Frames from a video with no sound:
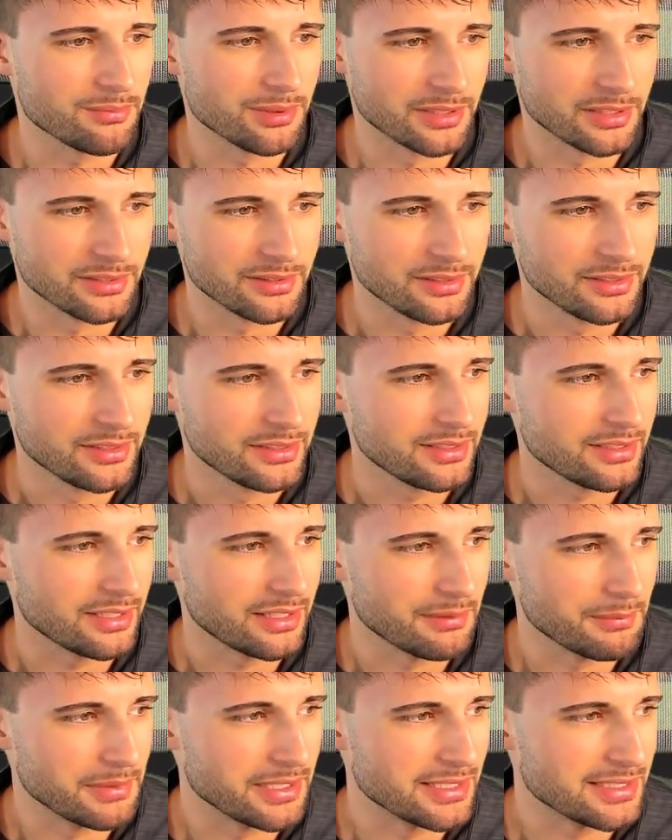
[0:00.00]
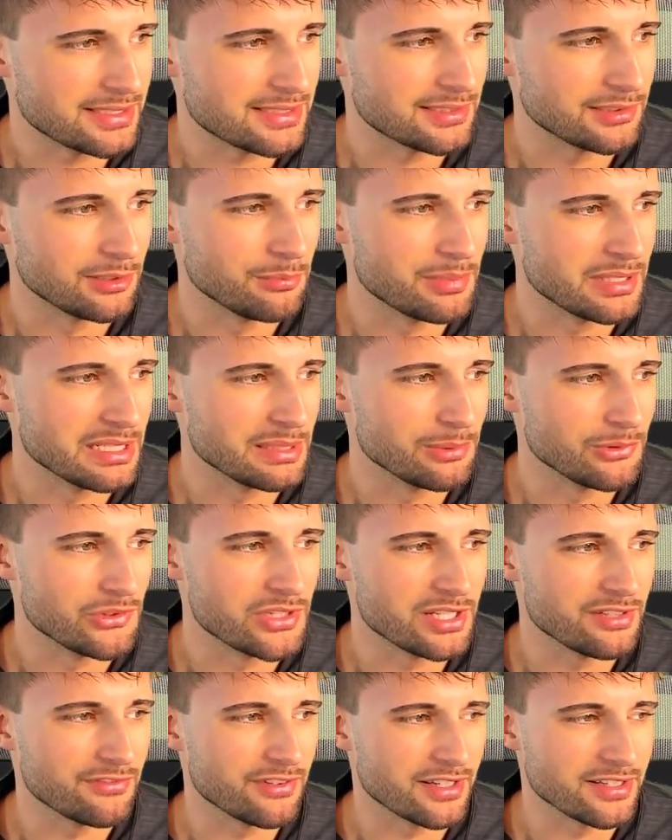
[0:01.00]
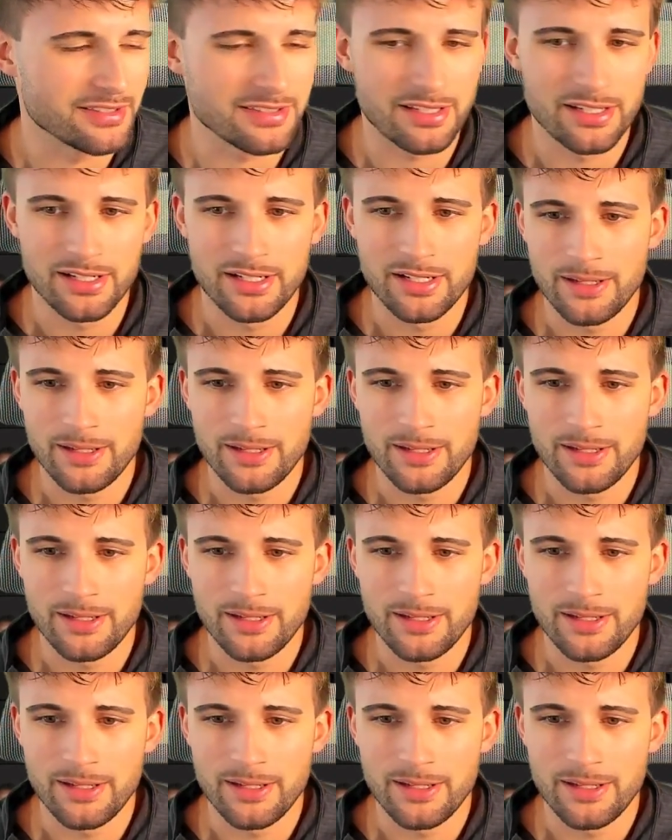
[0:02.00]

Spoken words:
but I mean, it's still a beatable defense.